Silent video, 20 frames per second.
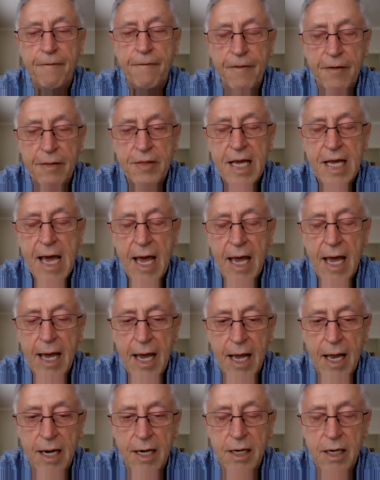in the
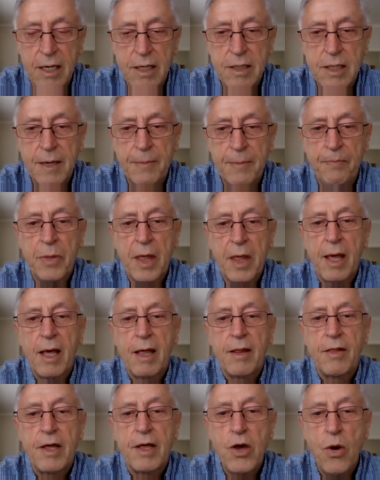end,
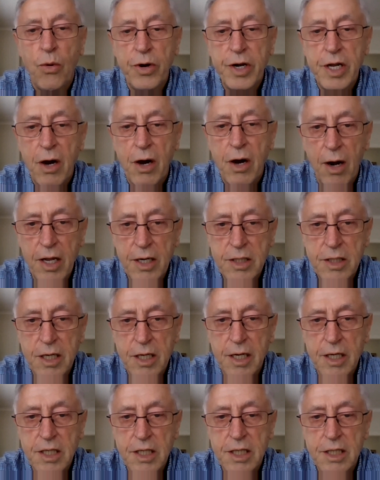the
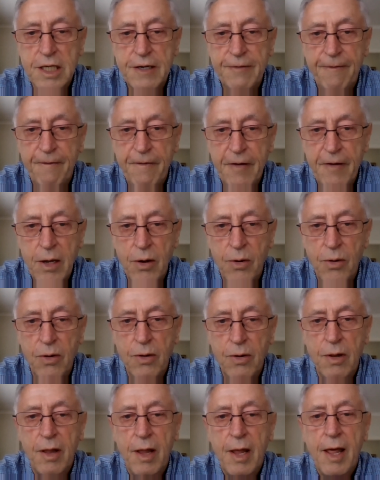audiologists
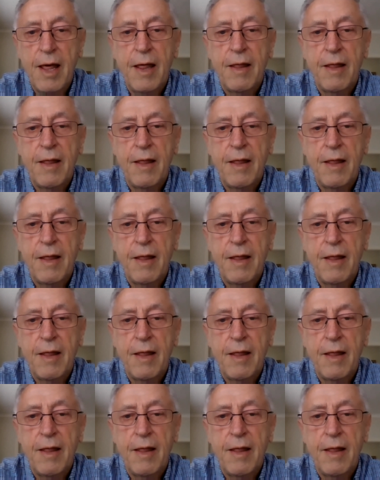feel